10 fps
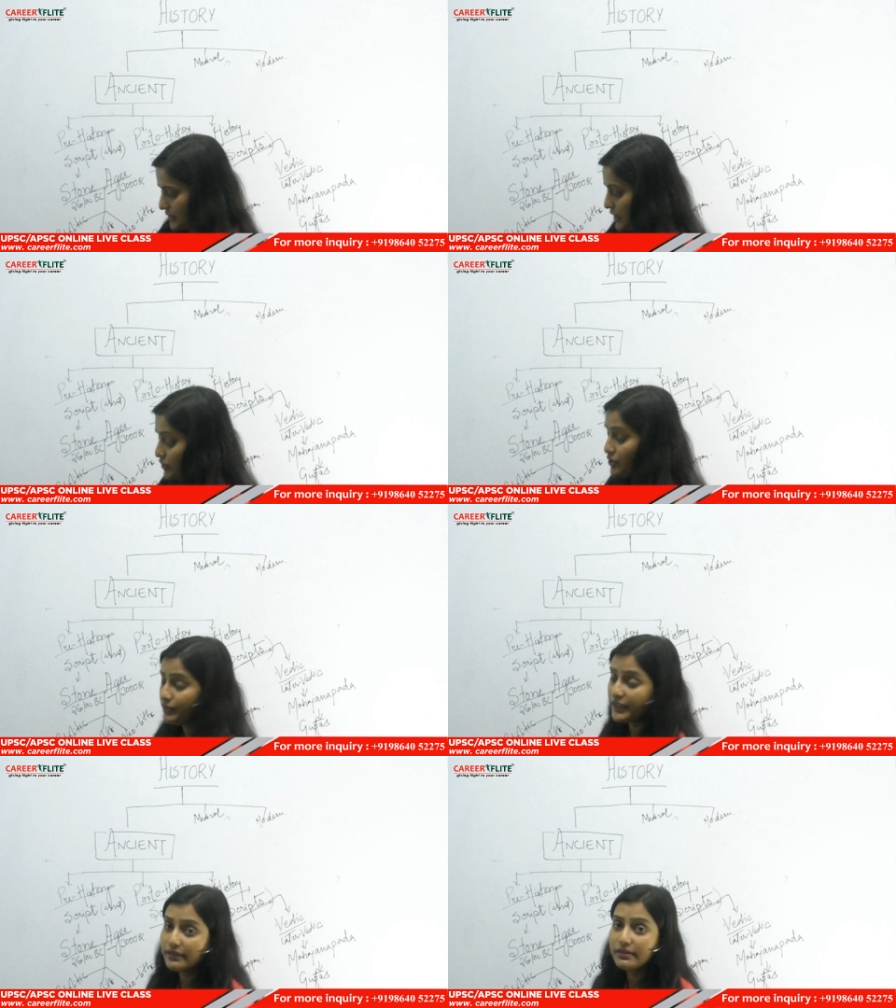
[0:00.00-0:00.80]
So we
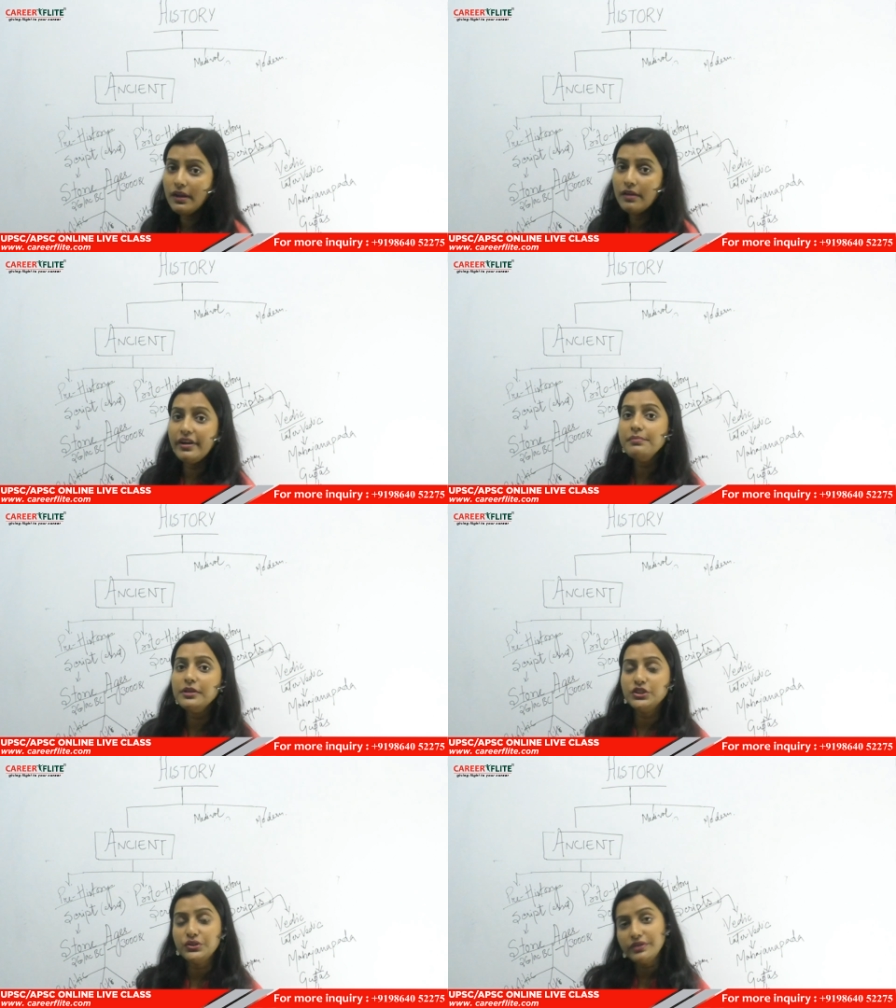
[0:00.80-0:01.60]
can very
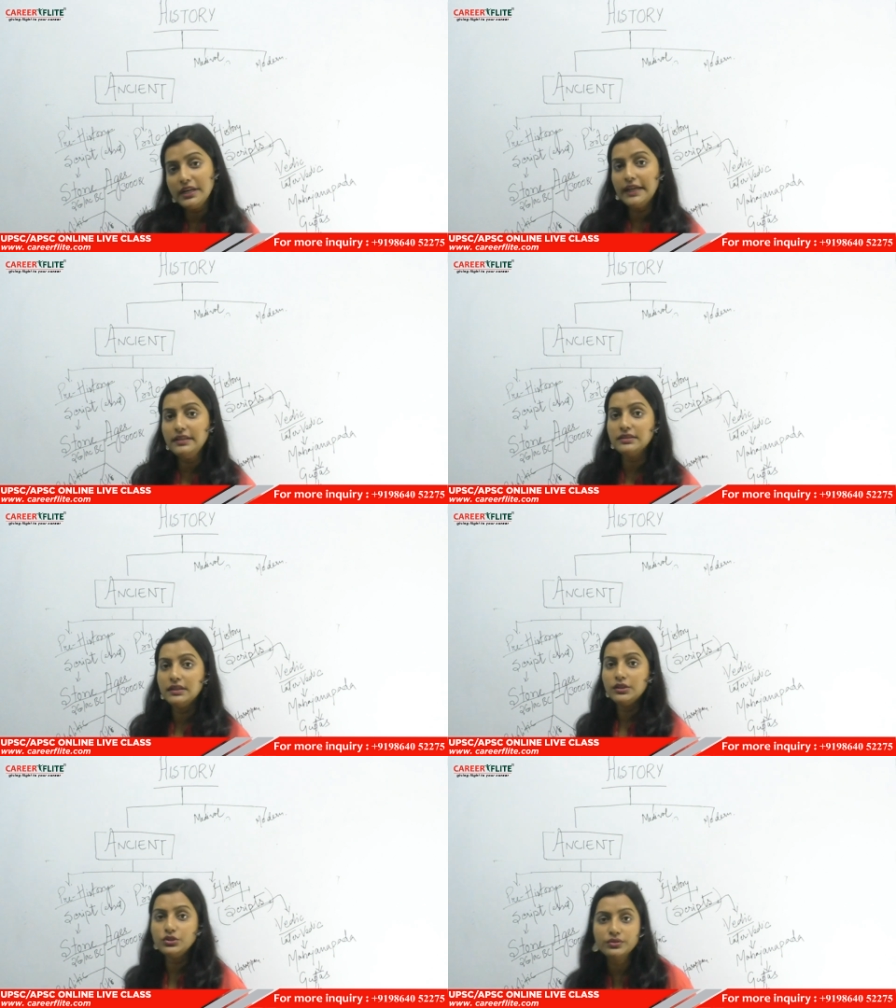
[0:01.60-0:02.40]
much relate
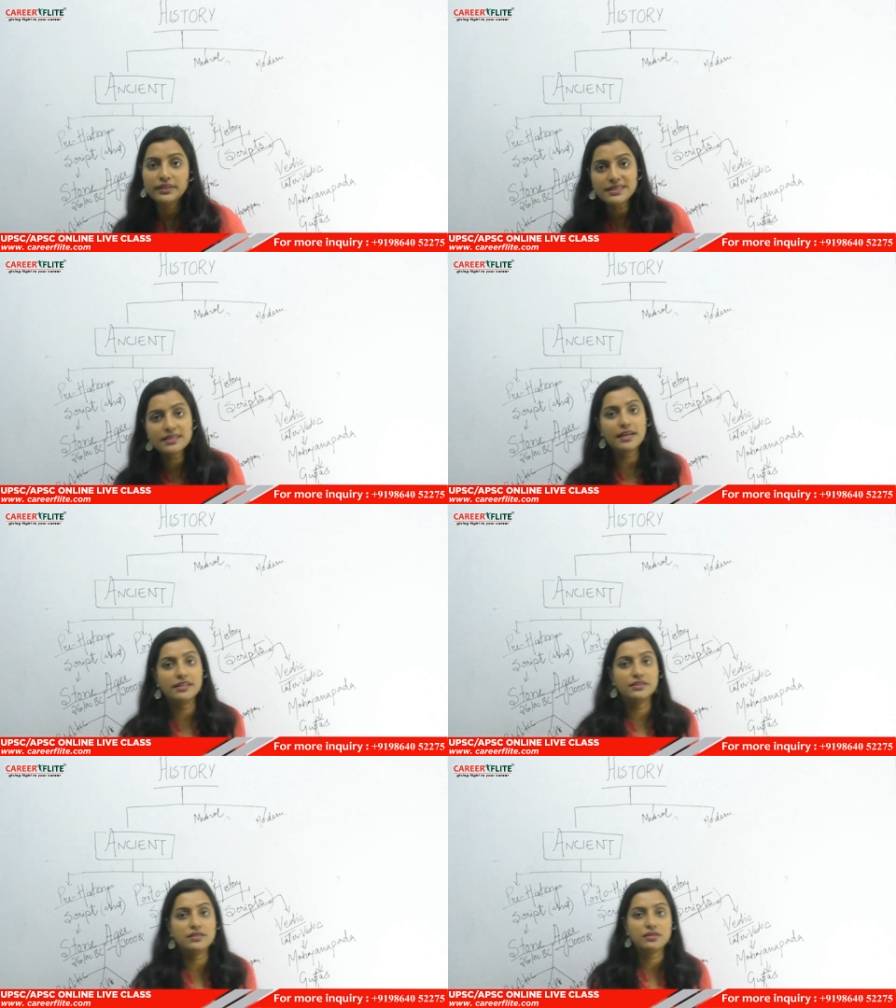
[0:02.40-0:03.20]
to these
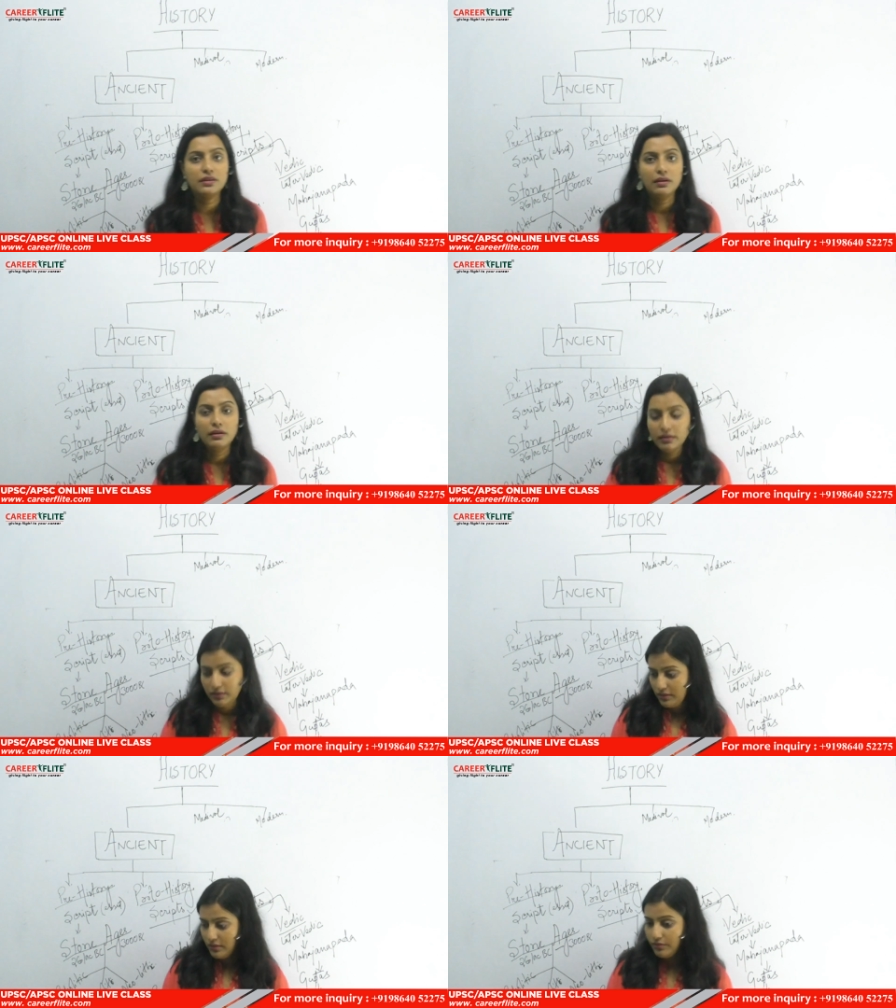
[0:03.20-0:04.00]
stages
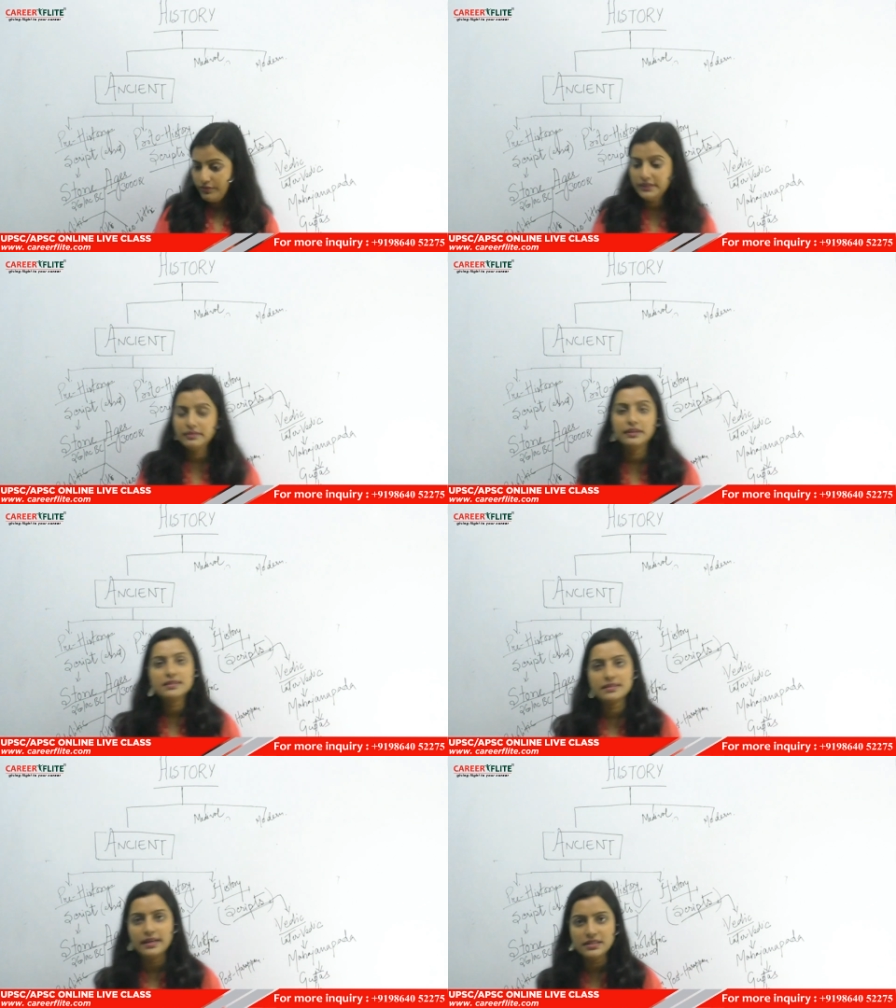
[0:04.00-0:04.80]
with these
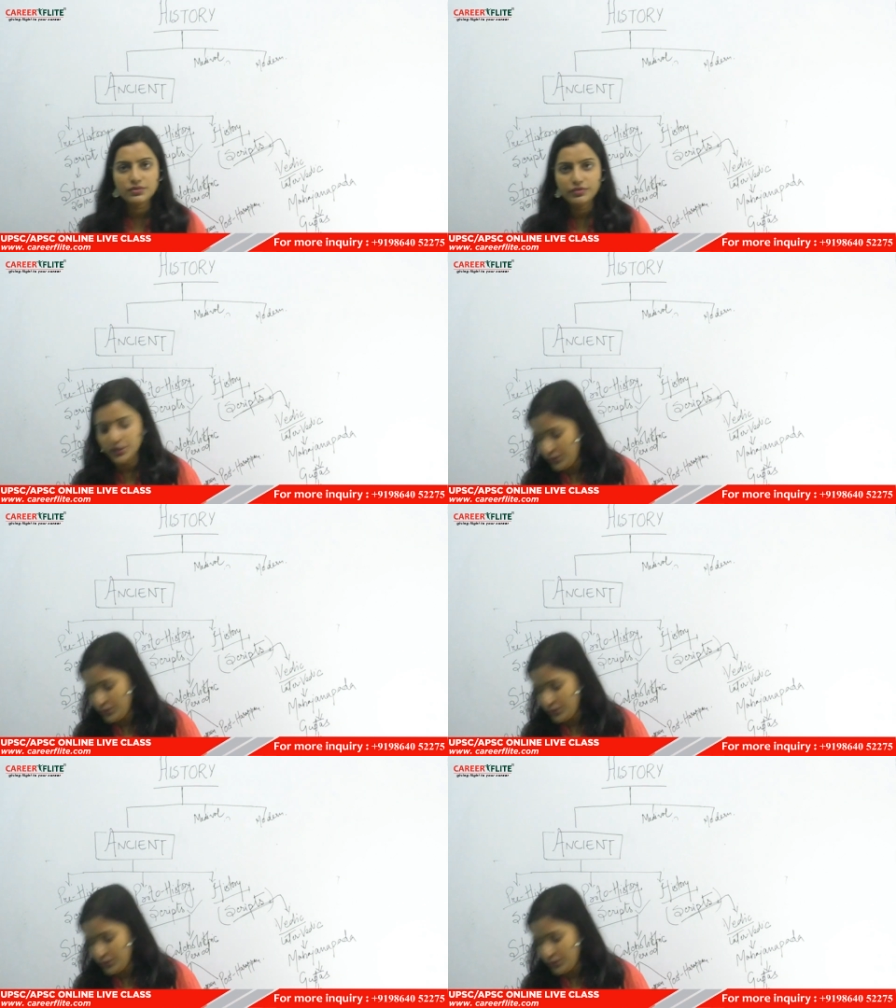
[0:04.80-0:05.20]
days which